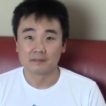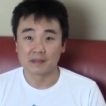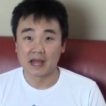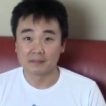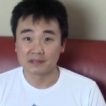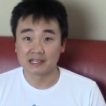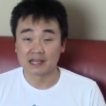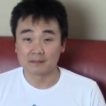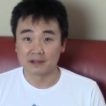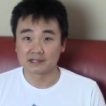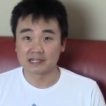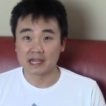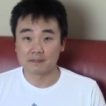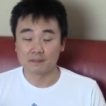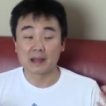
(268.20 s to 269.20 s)
Bobby how
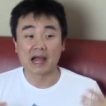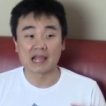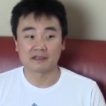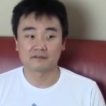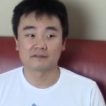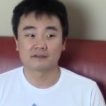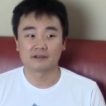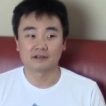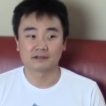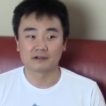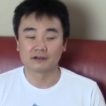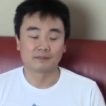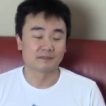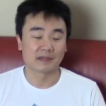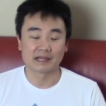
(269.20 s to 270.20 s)
much I buy for it,
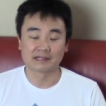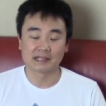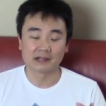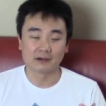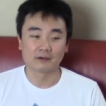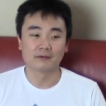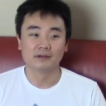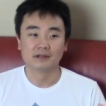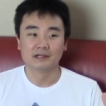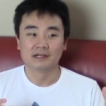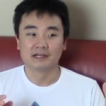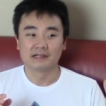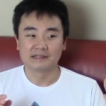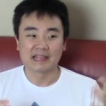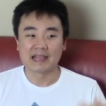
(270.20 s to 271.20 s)
or I tell
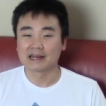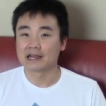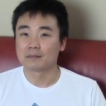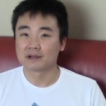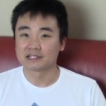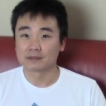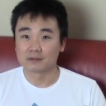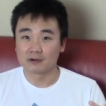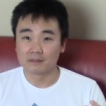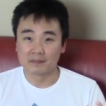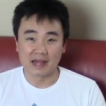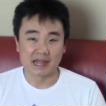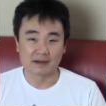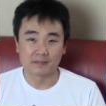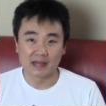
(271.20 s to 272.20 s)
Dan how much I'm going to
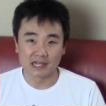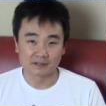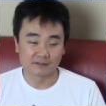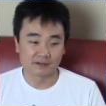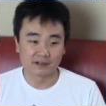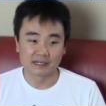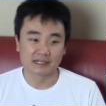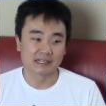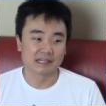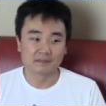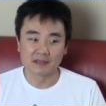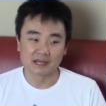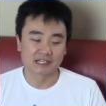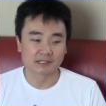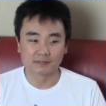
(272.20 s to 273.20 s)
buy the box for it, and then he
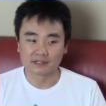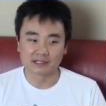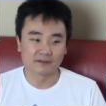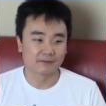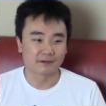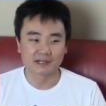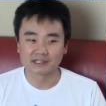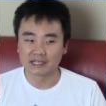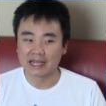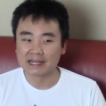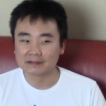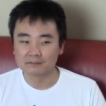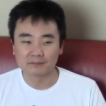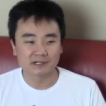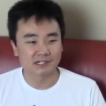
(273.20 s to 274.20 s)
makes up the difference,
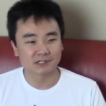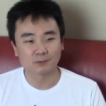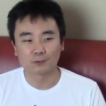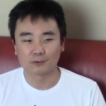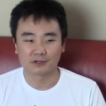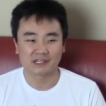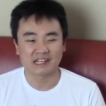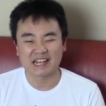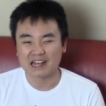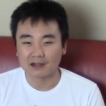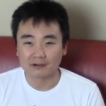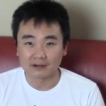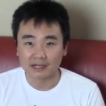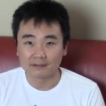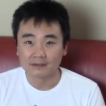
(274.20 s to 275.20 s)
and we just work it
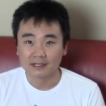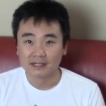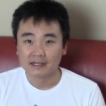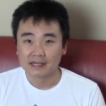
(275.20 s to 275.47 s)
out, right?